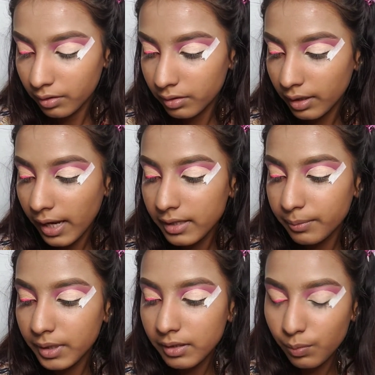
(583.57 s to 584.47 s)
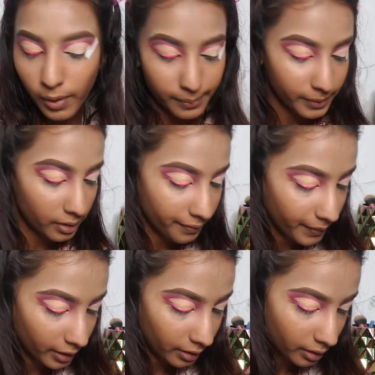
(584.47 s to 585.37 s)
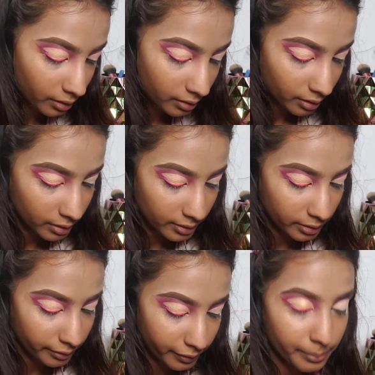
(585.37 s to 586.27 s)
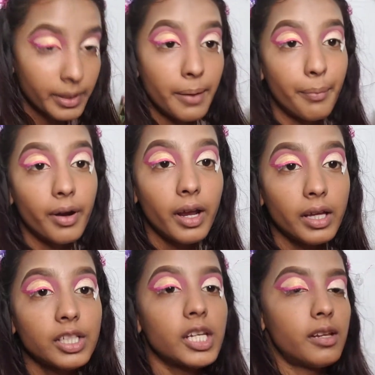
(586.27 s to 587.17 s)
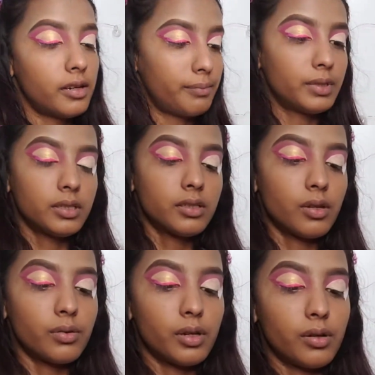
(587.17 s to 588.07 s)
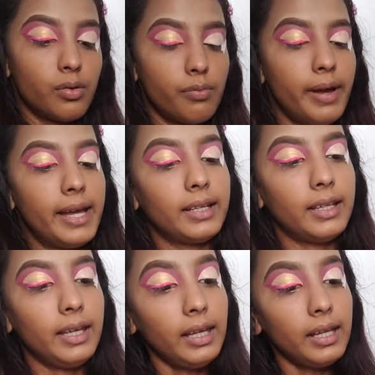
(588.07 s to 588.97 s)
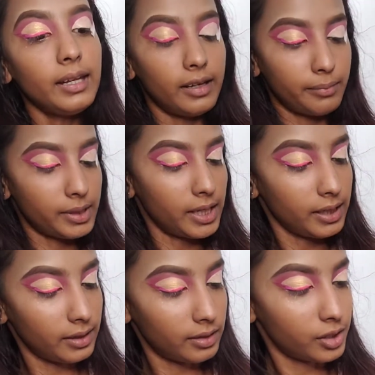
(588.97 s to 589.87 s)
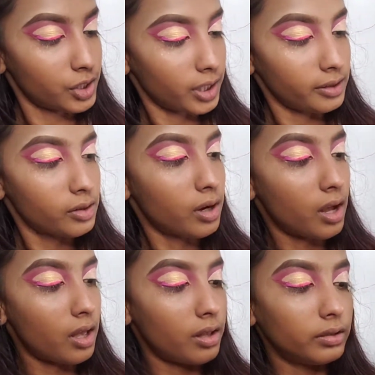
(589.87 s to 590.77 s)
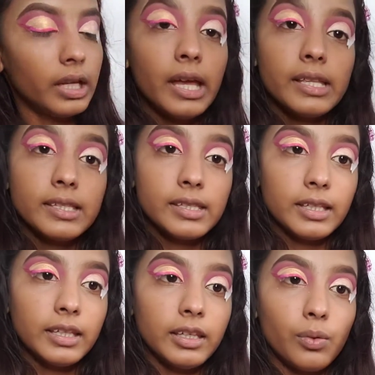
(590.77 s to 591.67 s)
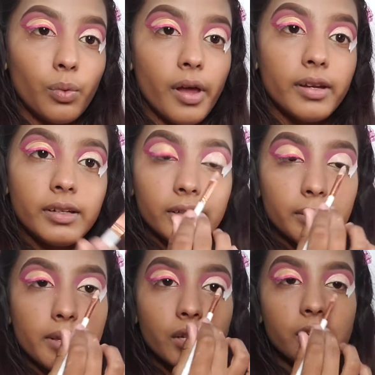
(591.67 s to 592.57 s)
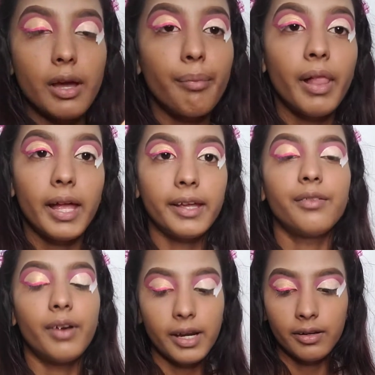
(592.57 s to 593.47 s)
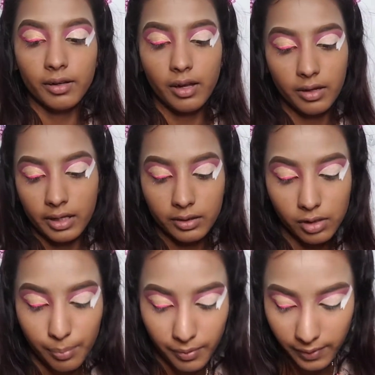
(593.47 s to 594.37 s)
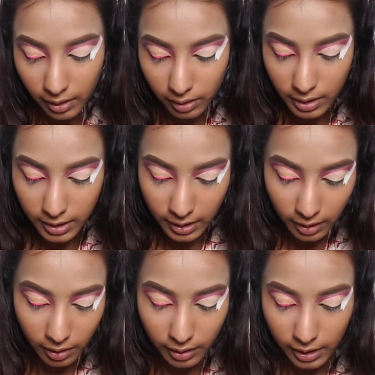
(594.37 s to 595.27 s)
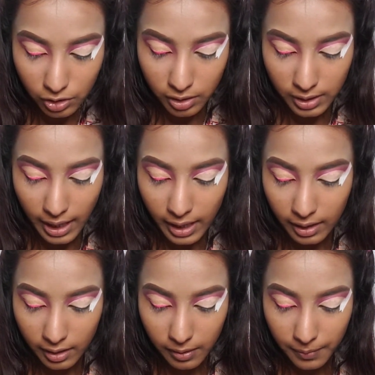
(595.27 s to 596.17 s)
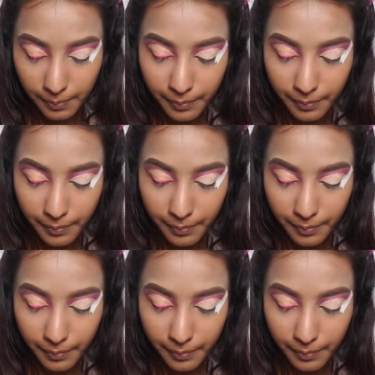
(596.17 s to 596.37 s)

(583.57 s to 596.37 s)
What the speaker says: So guys, I'm just wiping off the concealer from that brush and I'm just gonna go back in and I'm taking the shade called C1 and I'm just gonna apply it right on top of that concealer I just added.